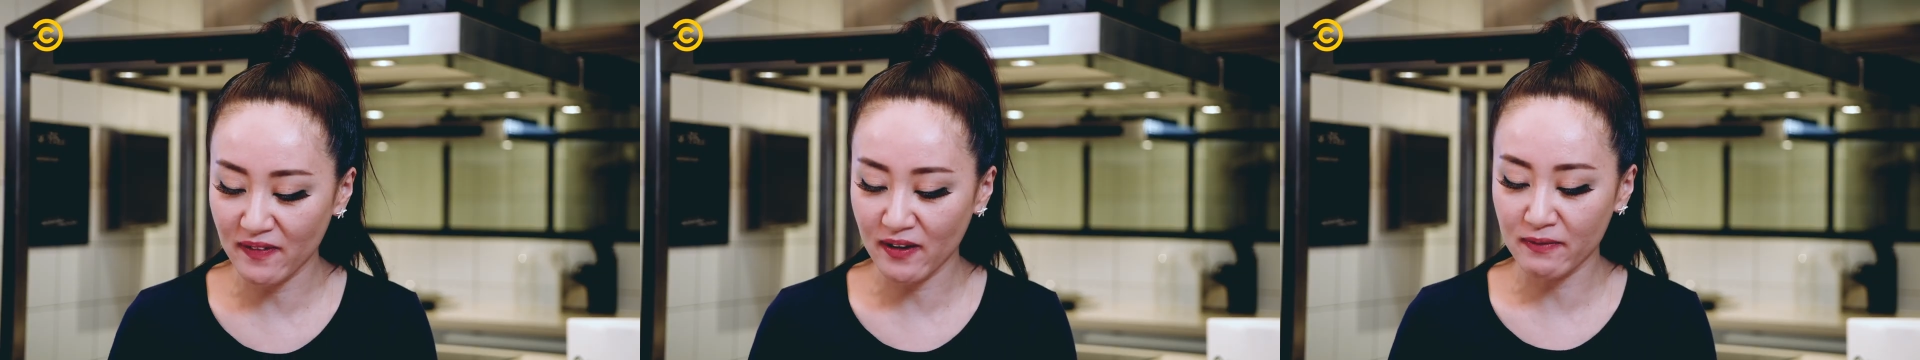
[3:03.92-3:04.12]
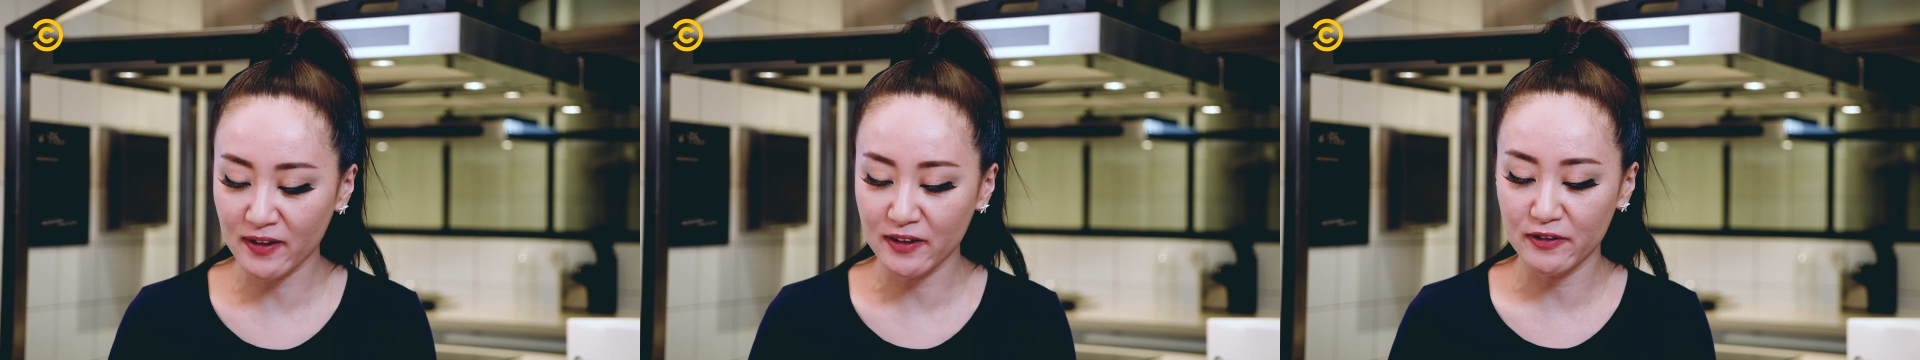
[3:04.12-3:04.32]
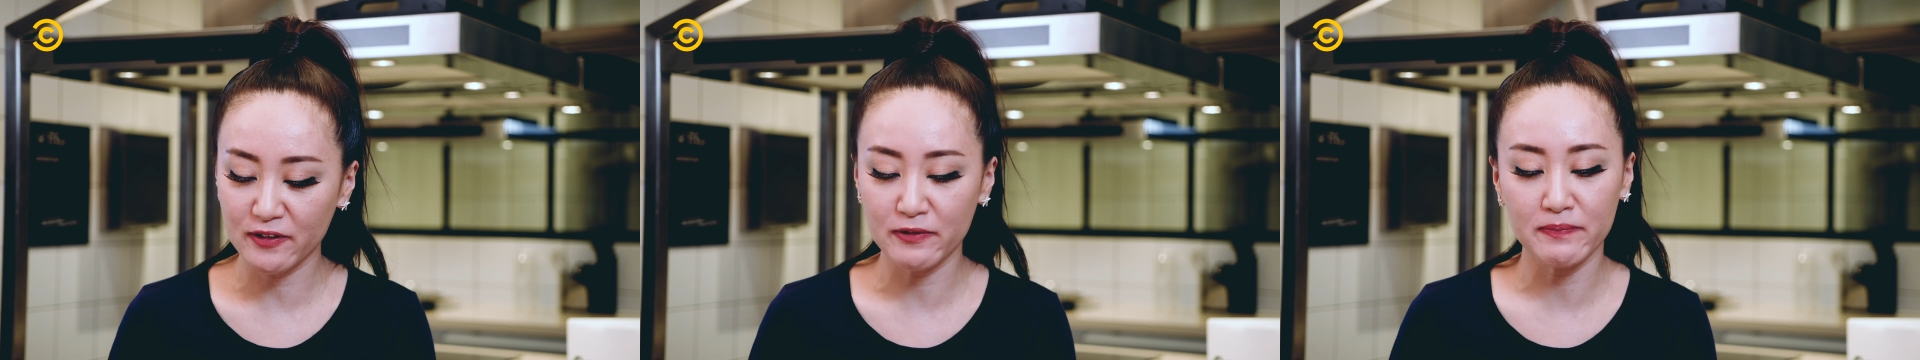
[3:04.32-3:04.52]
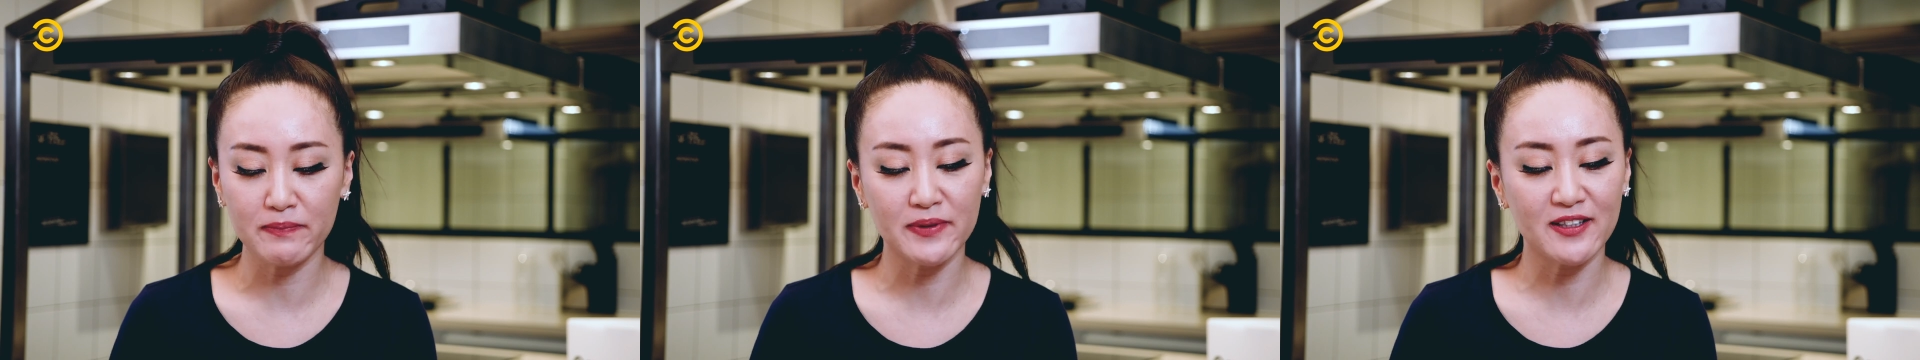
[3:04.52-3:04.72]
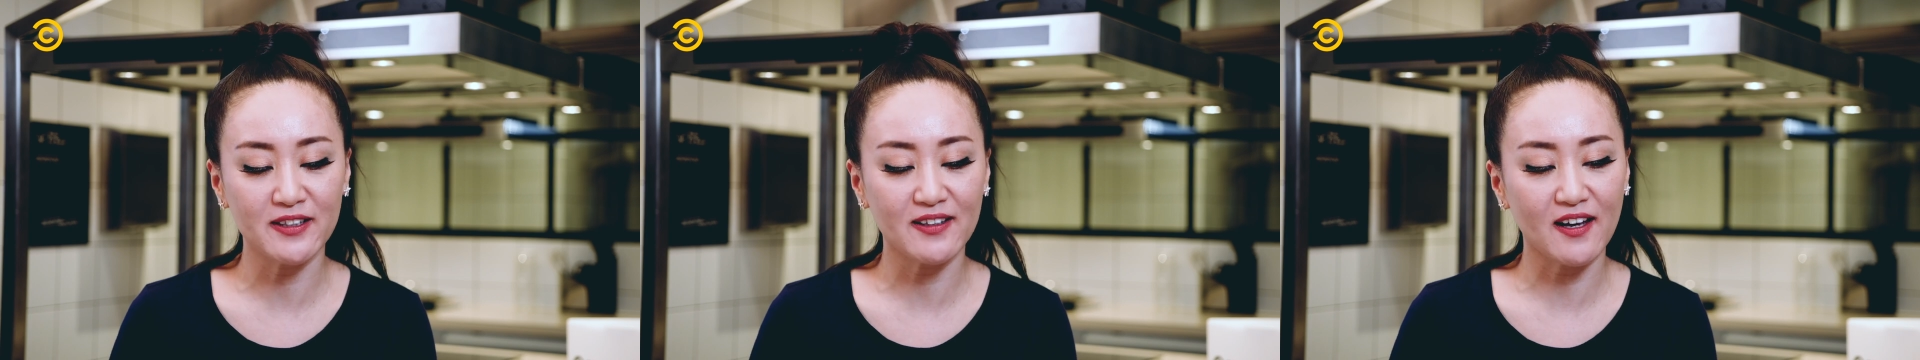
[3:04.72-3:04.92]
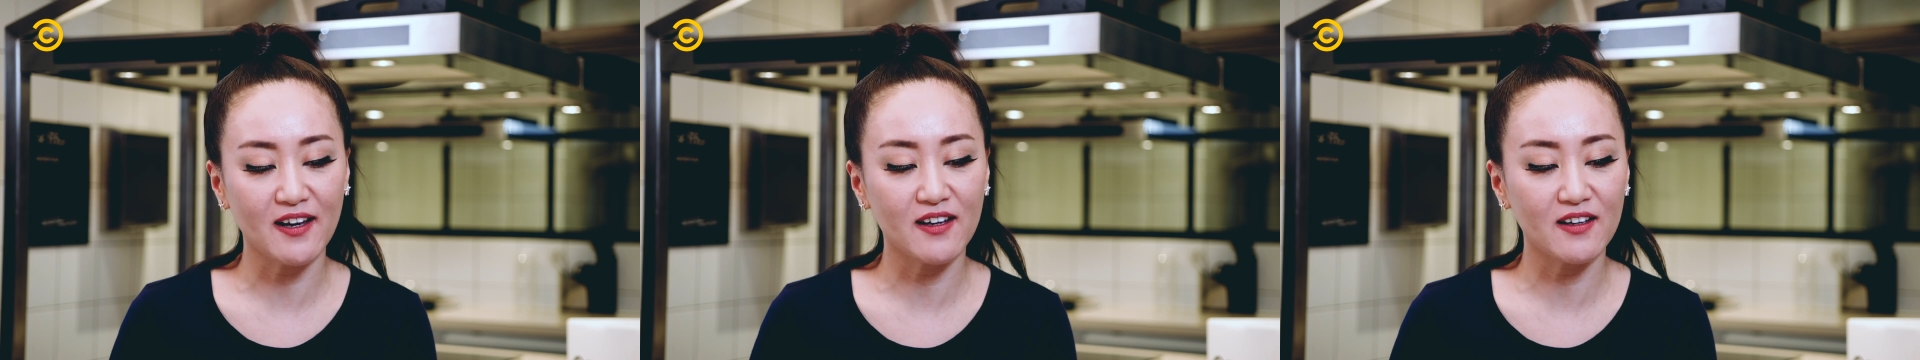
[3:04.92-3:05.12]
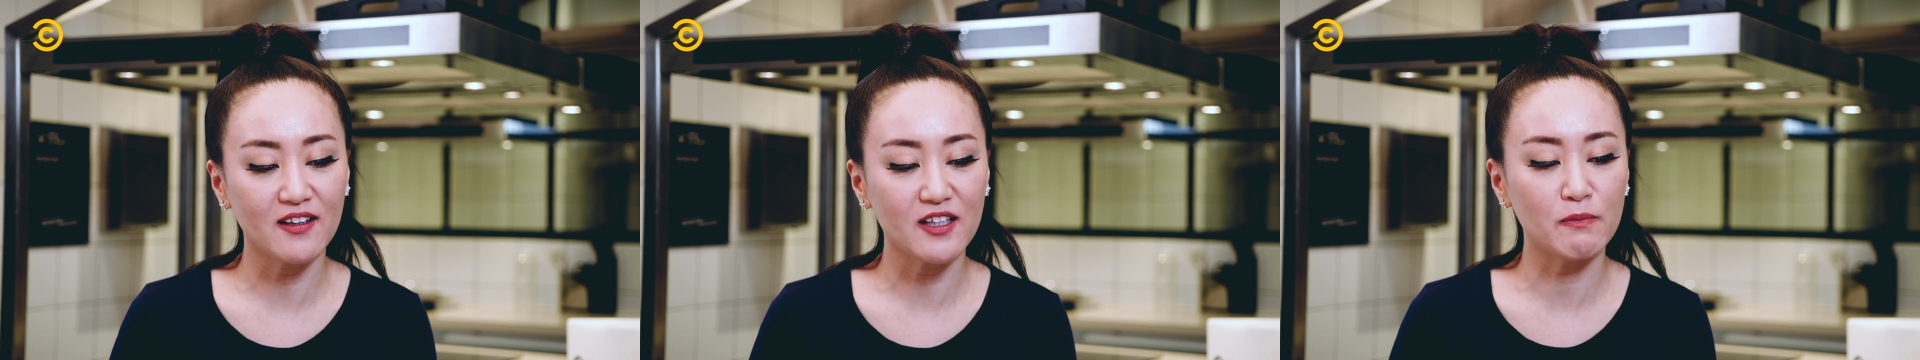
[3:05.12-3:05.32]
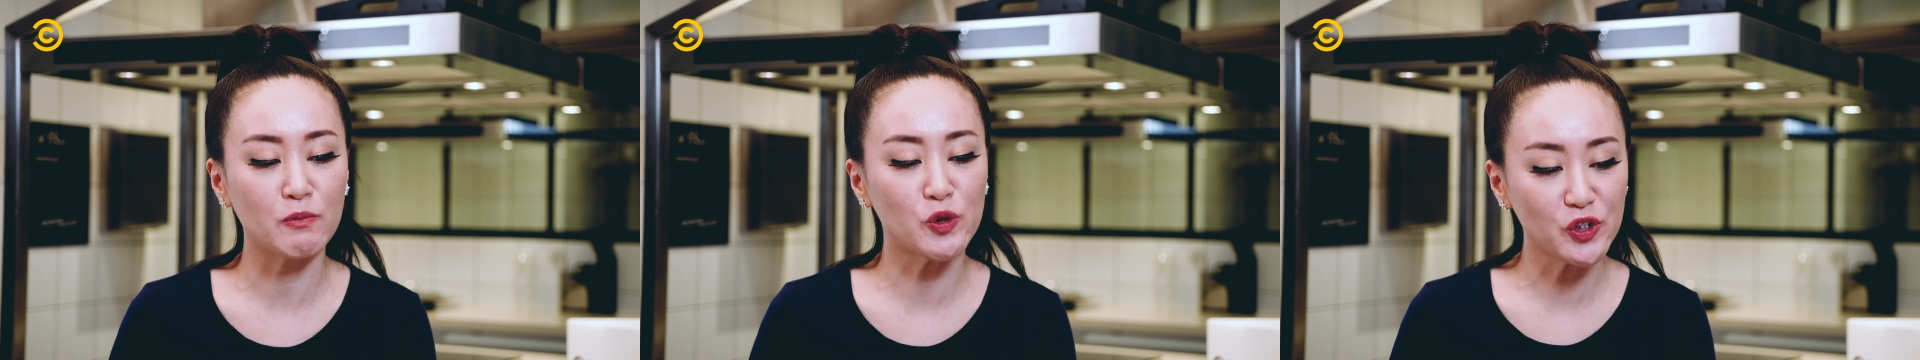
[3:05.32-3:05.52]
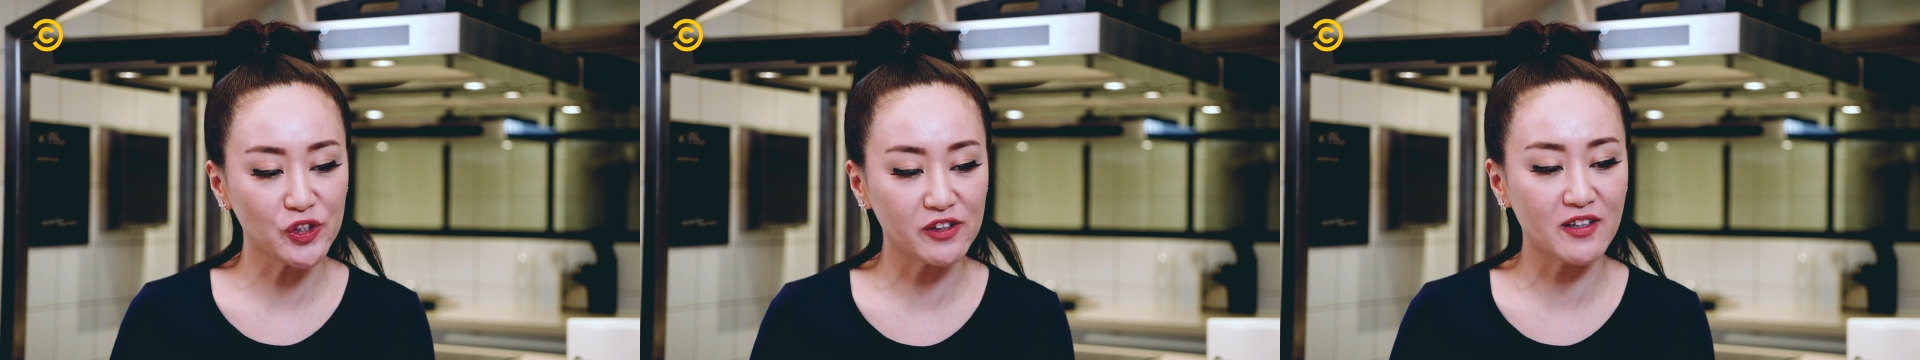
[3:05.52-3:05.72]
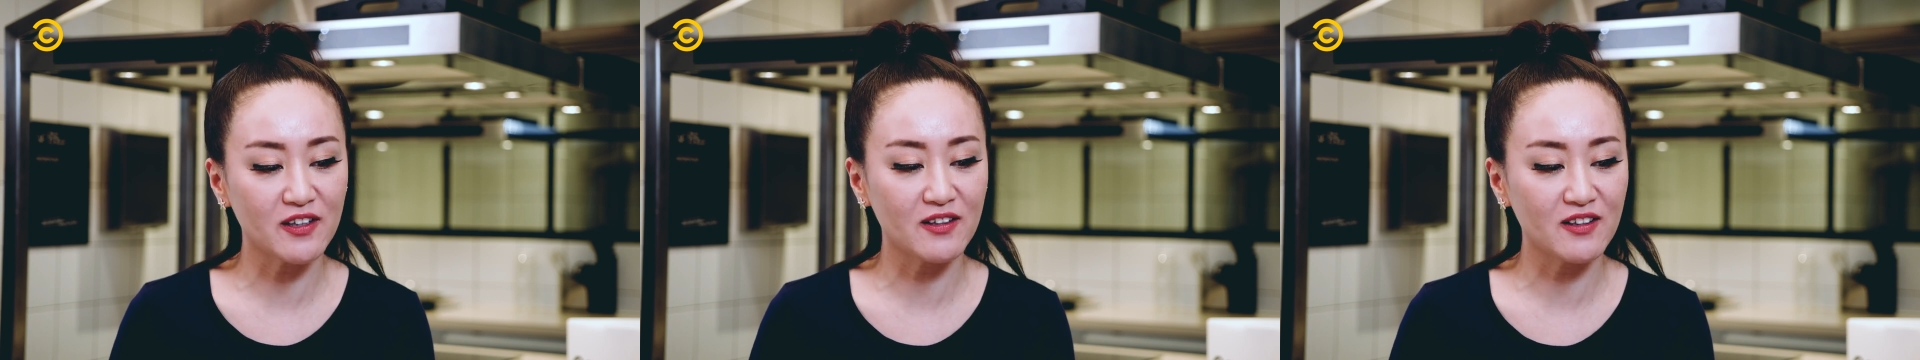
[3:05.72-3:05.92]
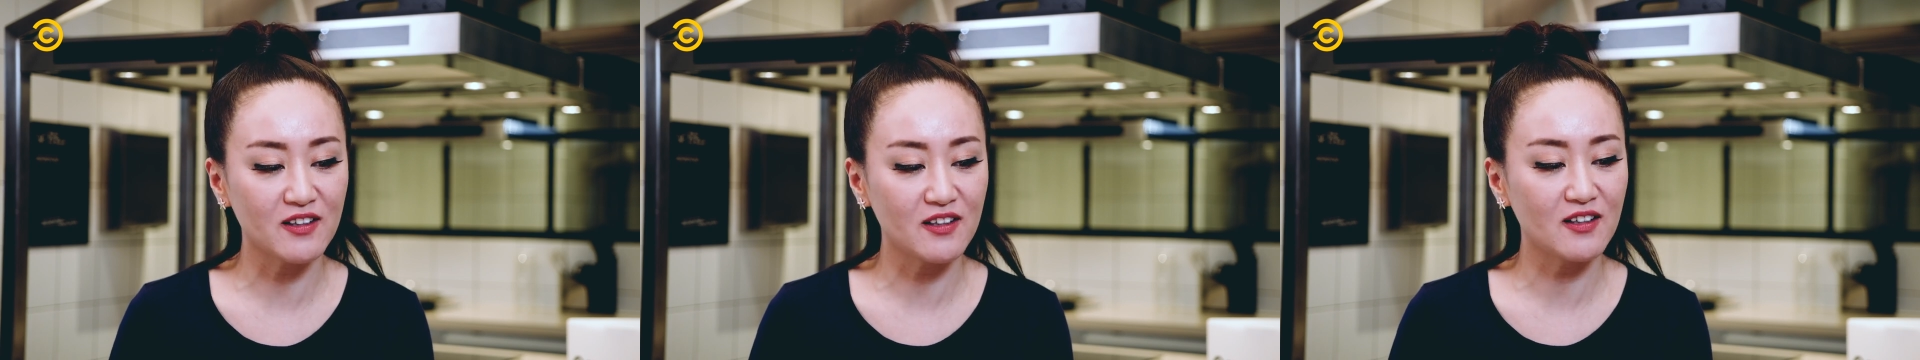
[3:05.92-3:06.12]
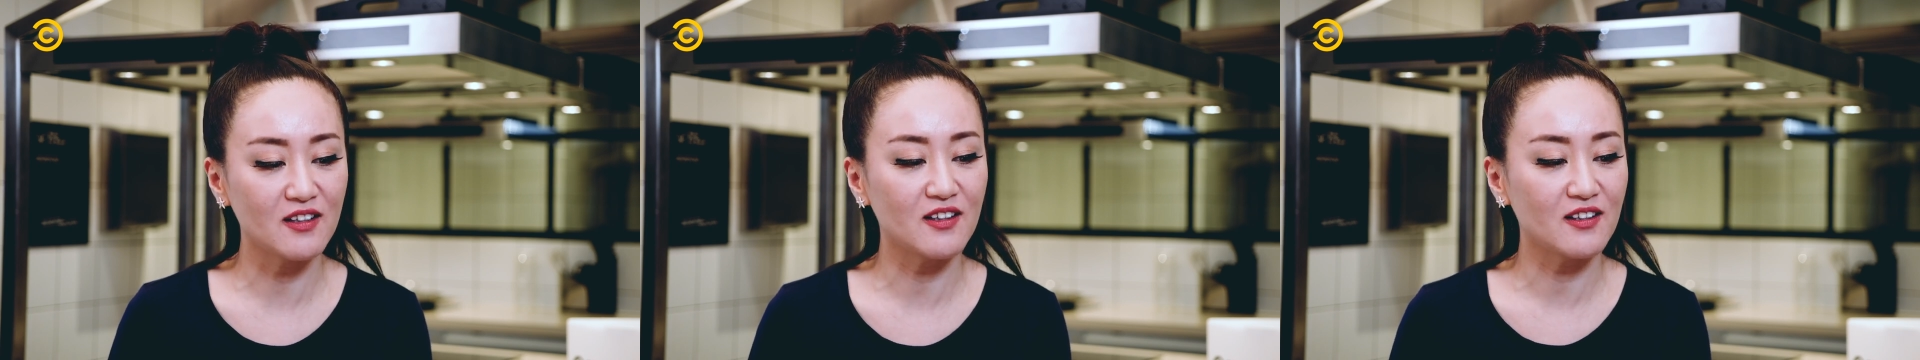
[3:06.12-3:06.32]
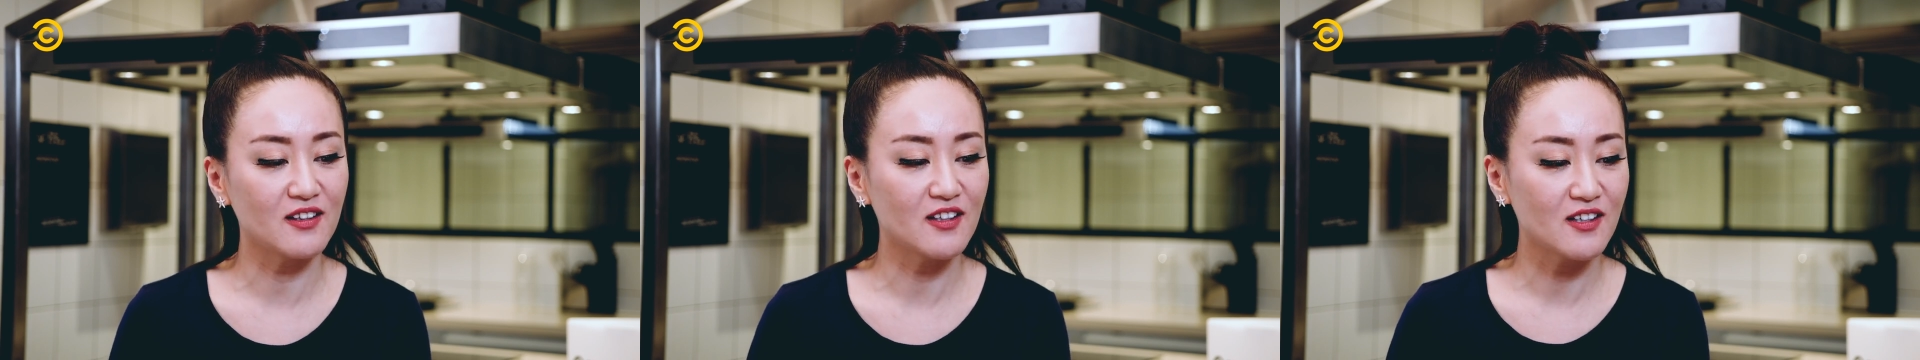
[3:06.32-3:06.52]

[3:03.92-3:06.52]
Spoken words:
favorite would be like emotionally